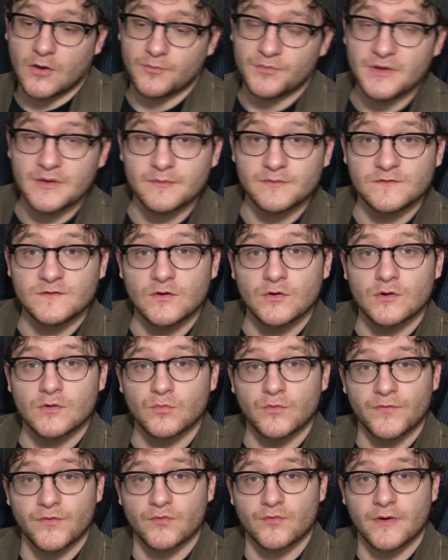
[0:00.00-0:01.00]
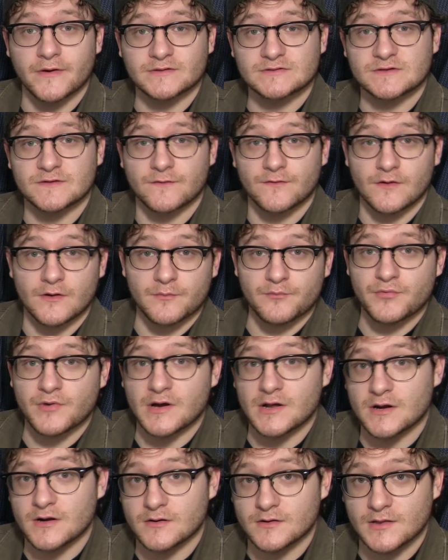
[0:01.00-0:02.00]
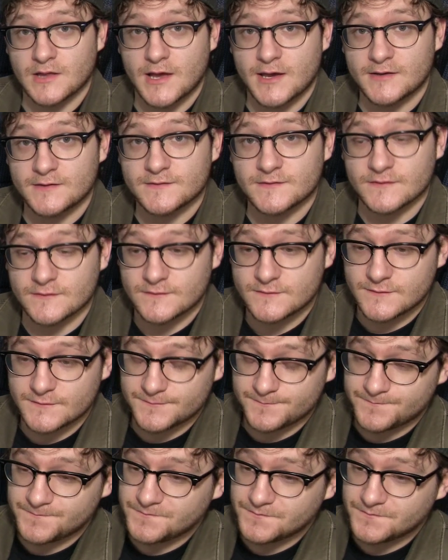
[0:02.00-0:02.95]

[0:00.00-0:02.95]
be doing with the rest of their Predator license.